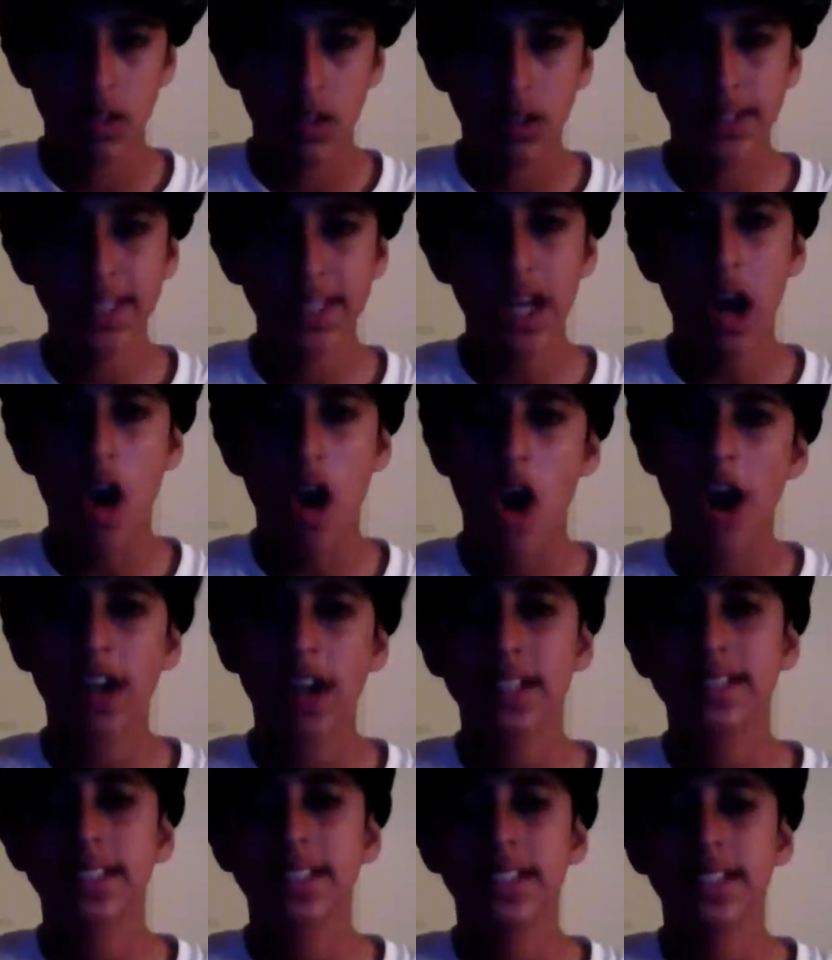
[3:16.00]
it's not
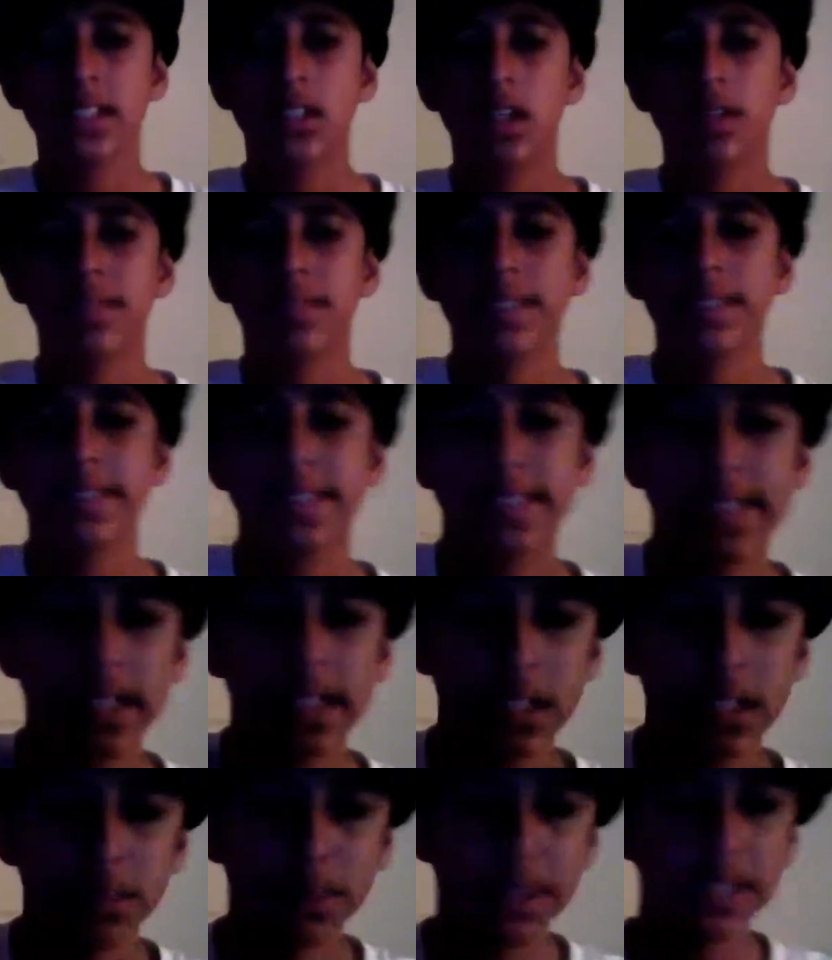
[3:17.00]
hard to take off
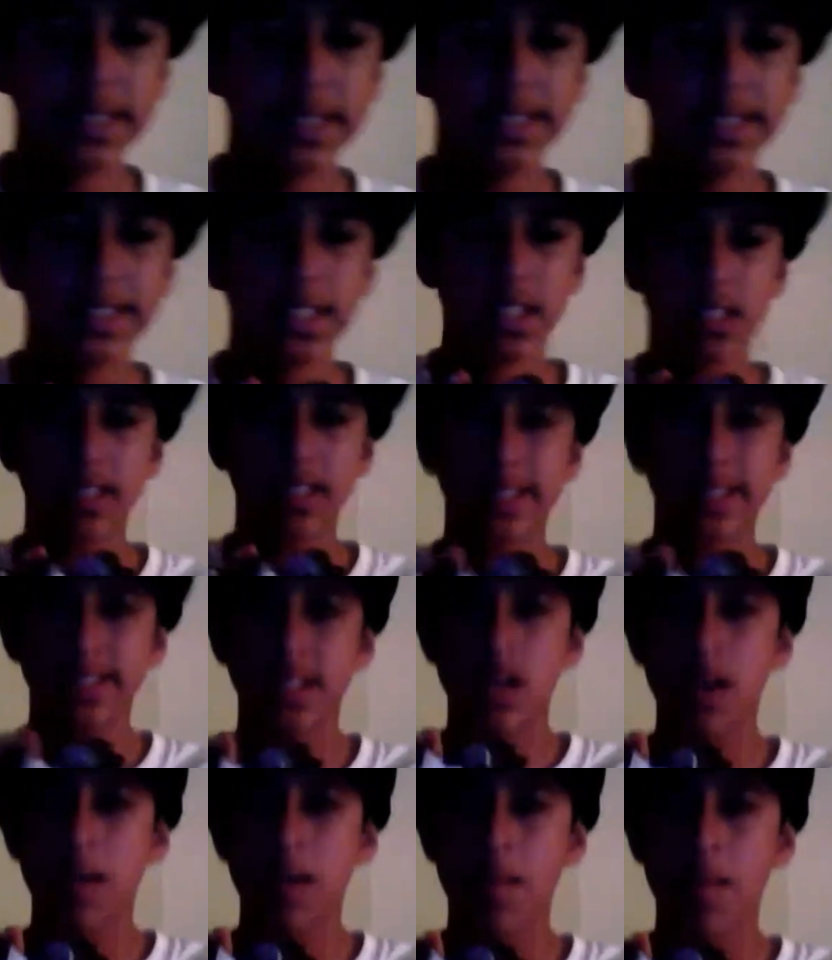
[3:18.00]
necessarily, but it's
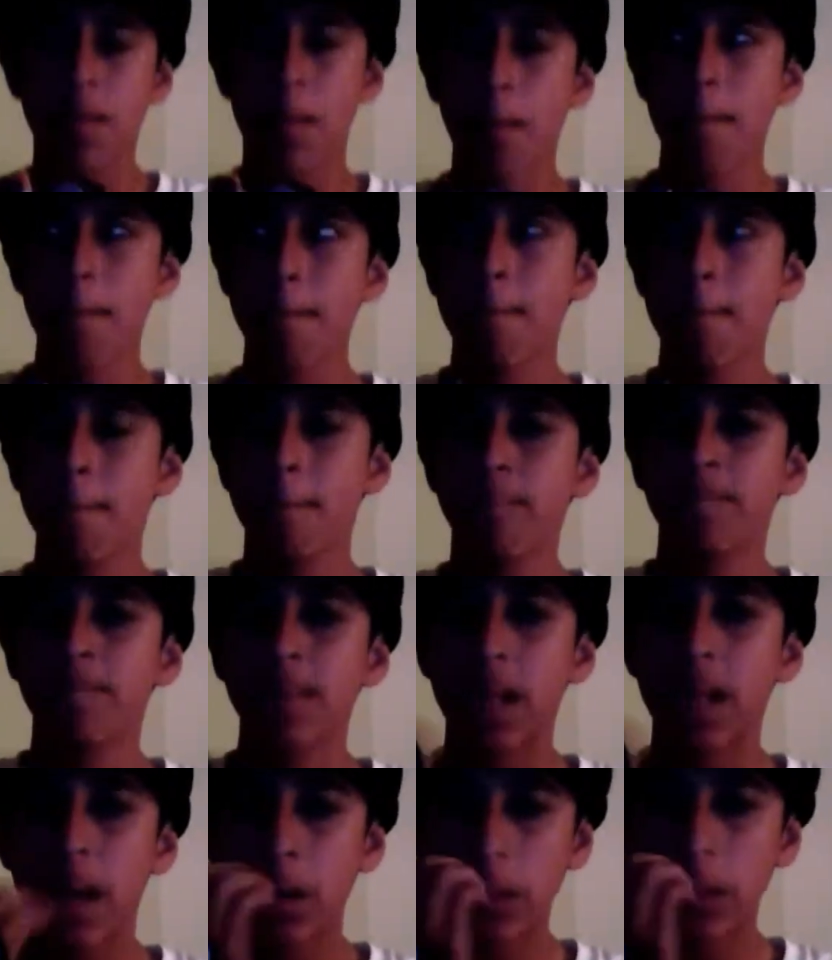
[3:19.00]
just,
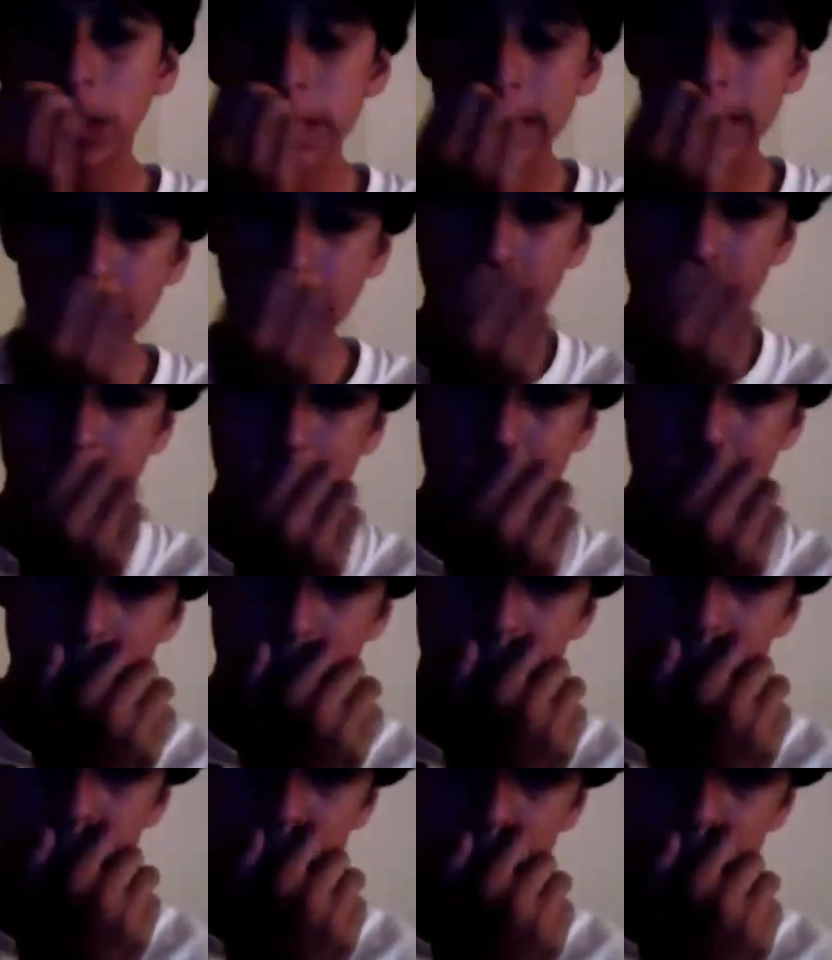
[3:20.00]
I want to
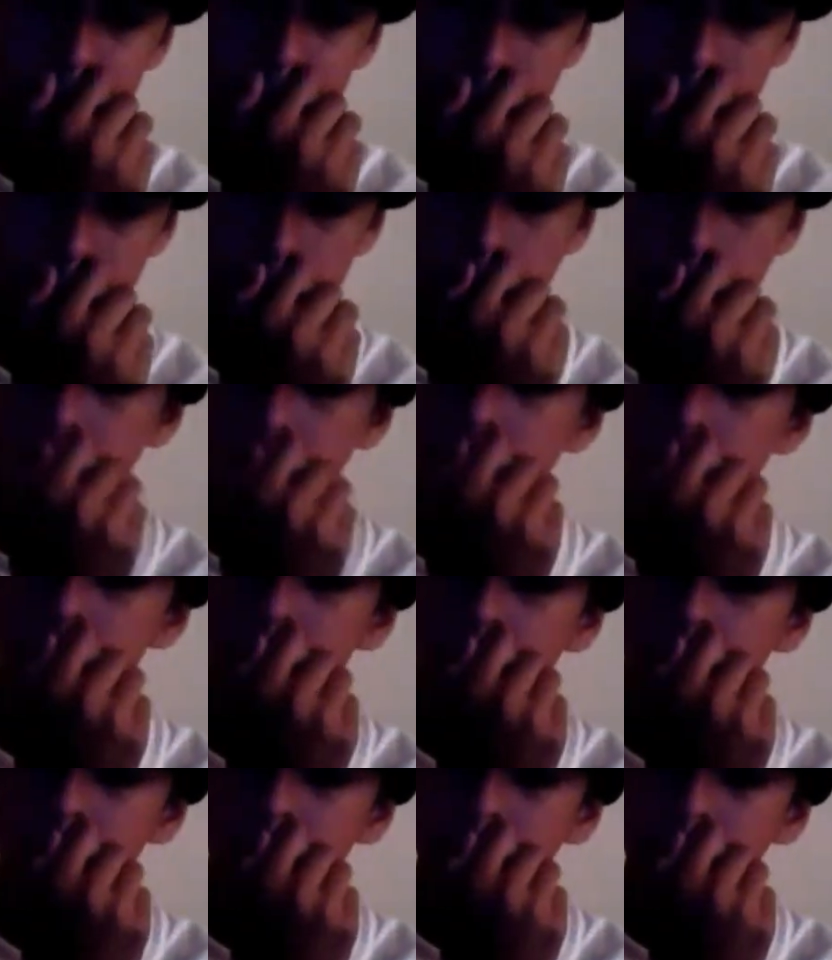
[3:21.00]
say,
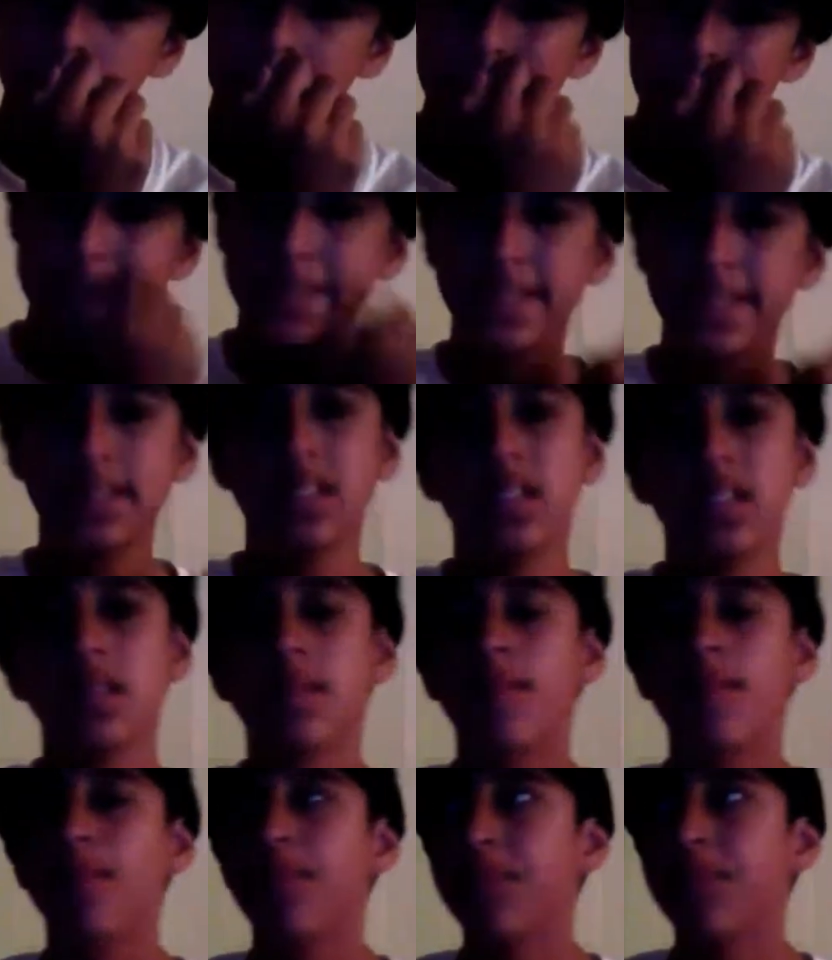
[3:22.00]
it's
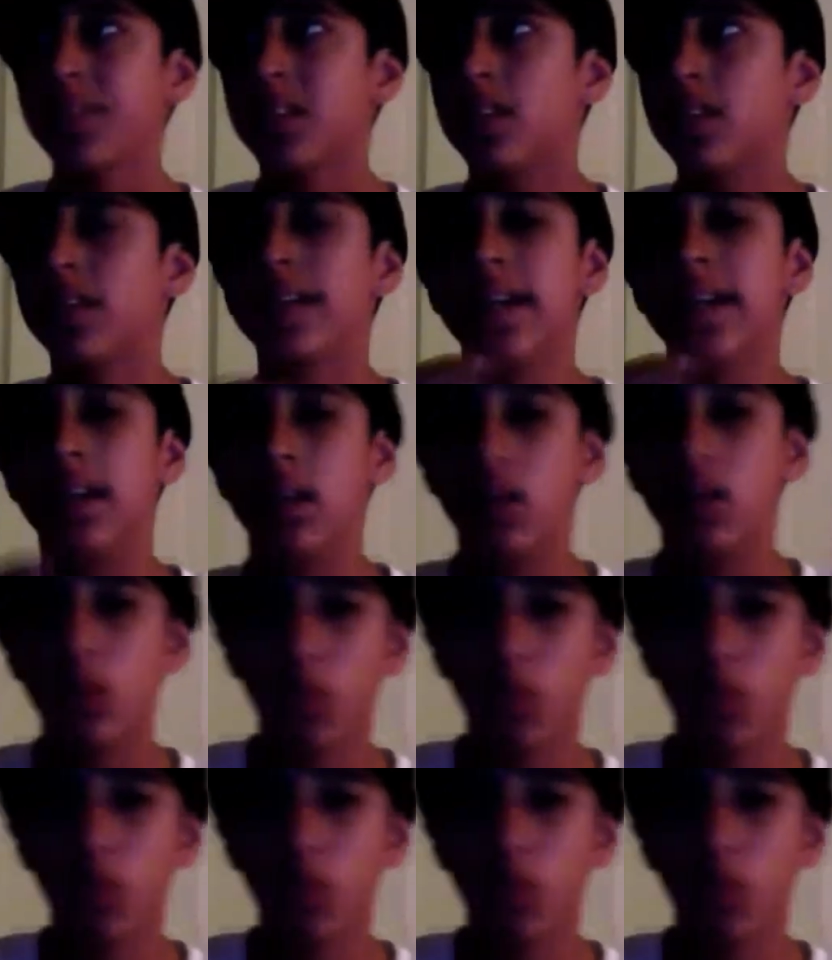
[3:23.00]
okay.